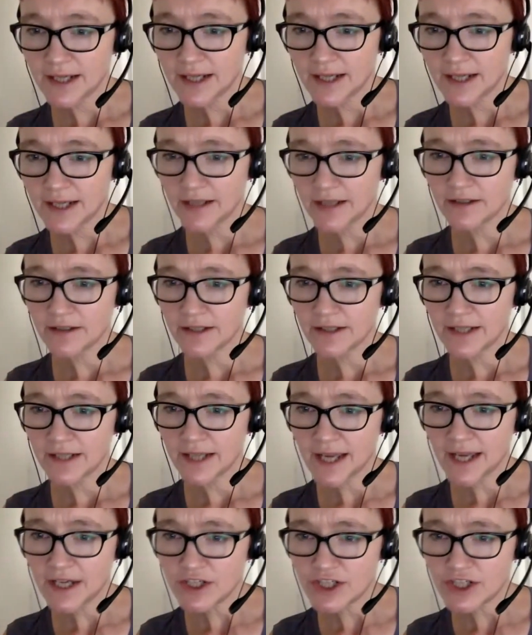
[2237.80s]
Kyle
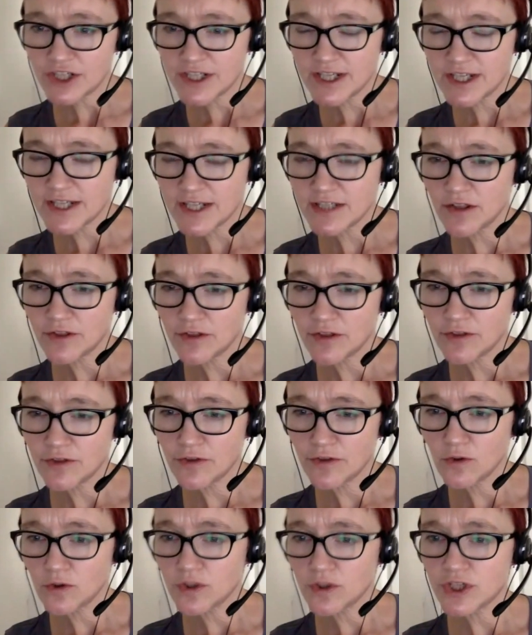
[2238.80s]
Gatch says,
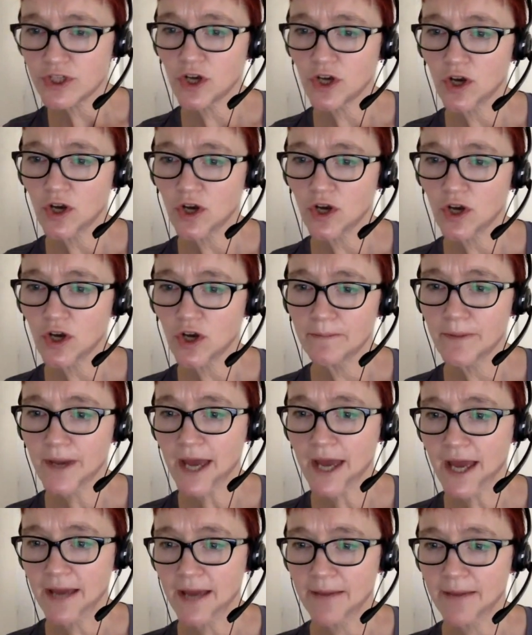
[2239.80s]
thoughts on
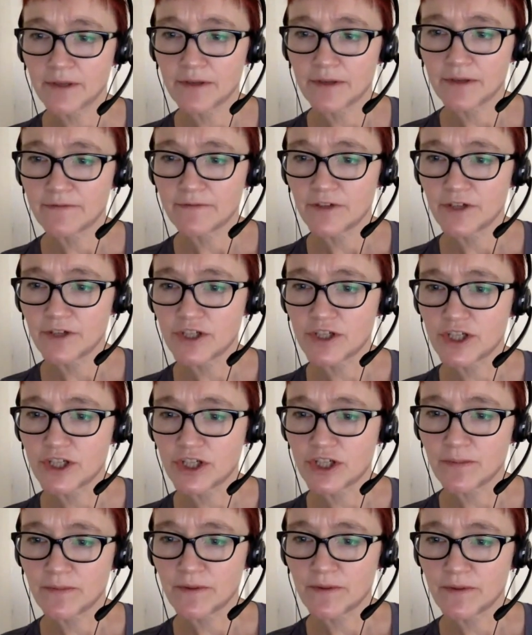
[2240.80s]
BEM
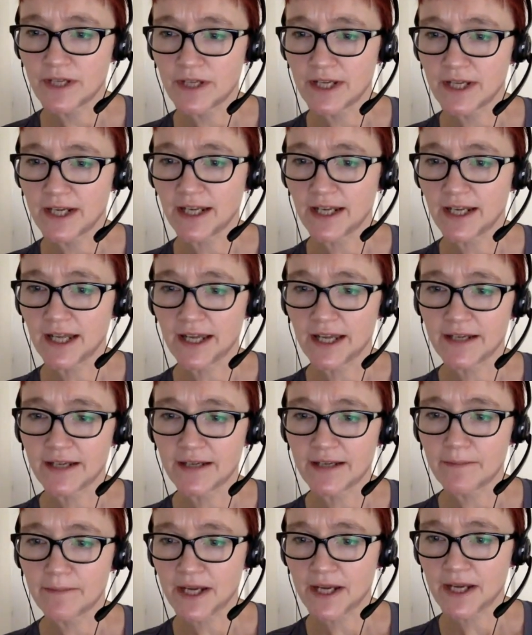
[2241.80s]
versus something
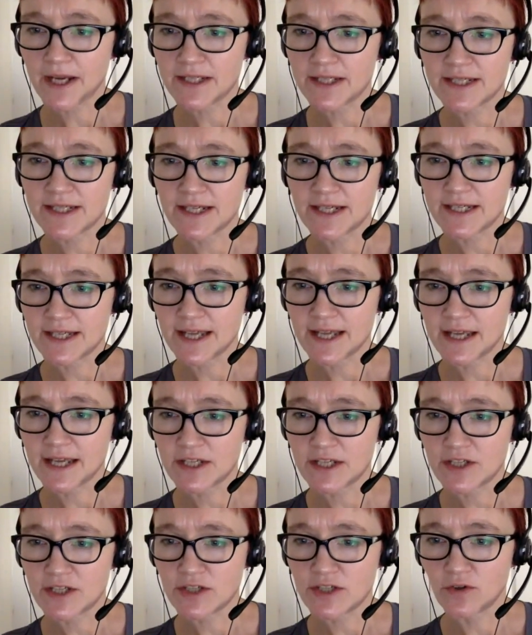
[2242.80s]
like Bass
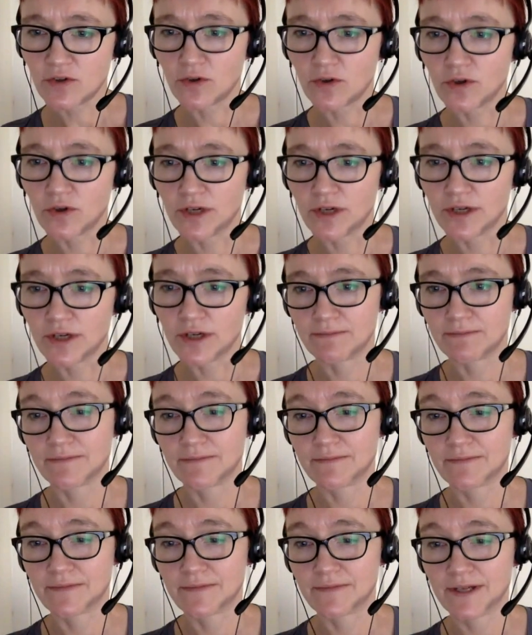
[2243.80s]
CSS or
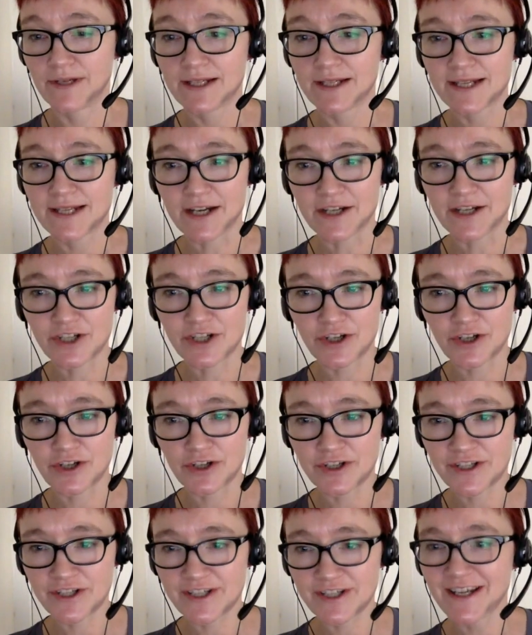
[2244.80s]

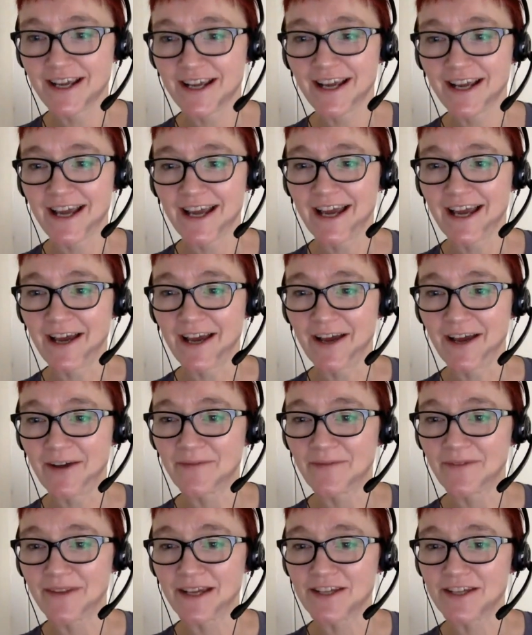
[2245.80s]
tachyons?
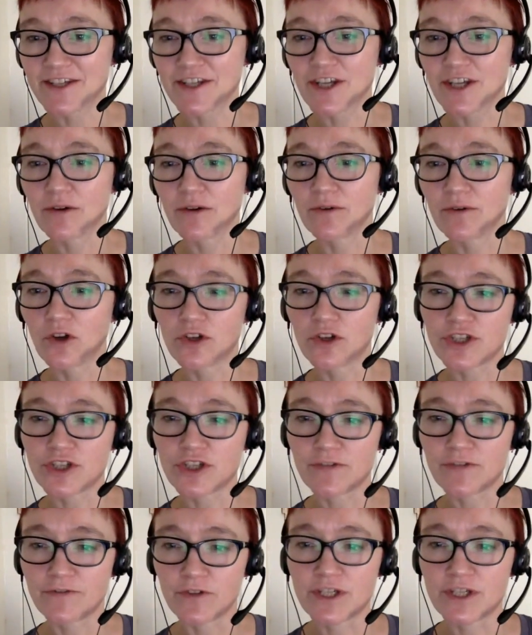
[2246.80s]
So
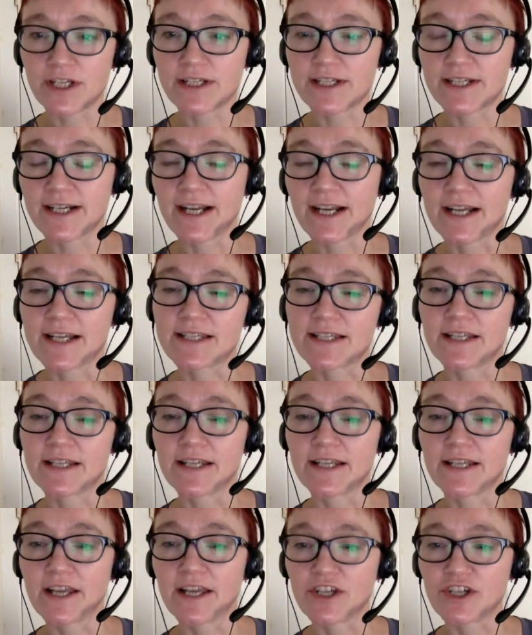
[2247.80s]
lots of utility classes
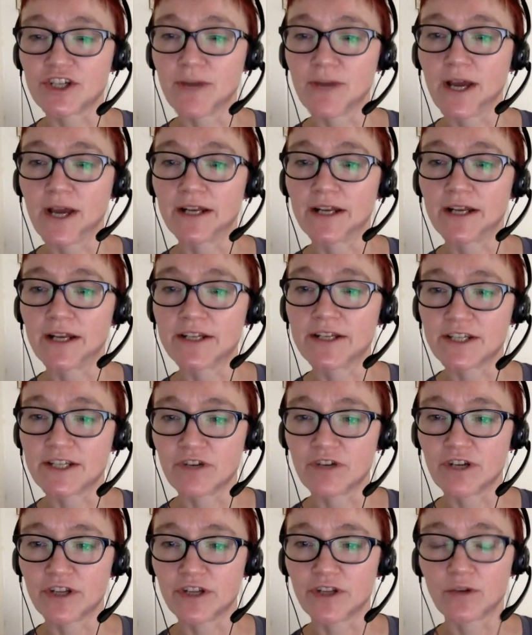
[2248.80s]
in the HTML
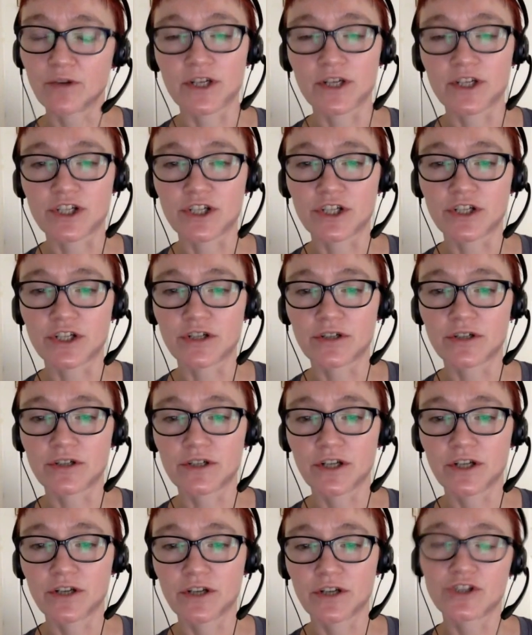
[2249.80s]
is really the question.
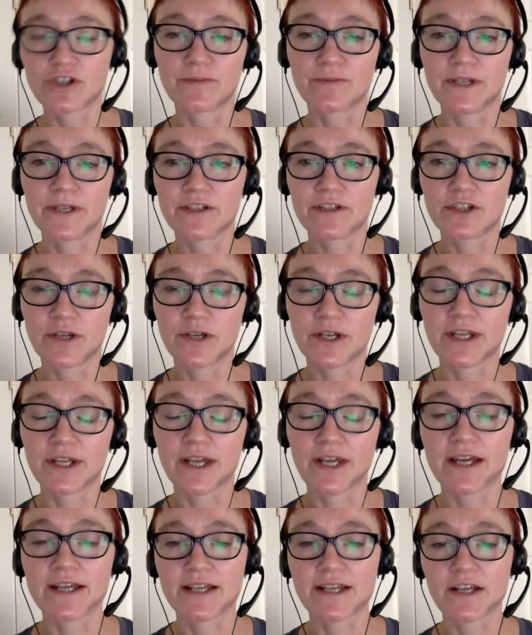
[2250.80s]
Should you be
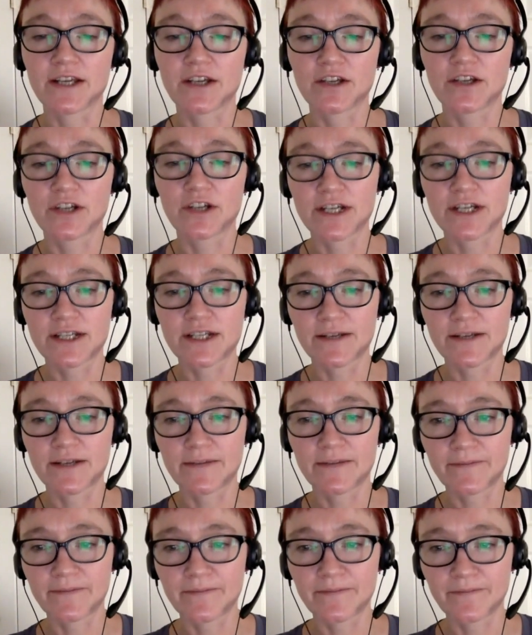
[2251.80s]
doing that? Is that a good
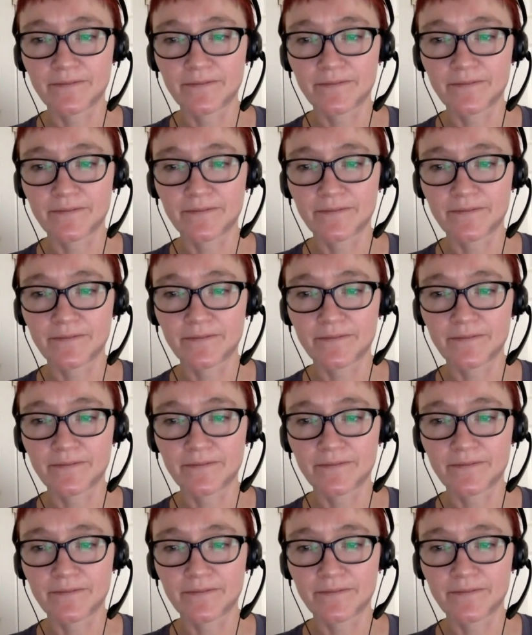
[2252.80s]
idea?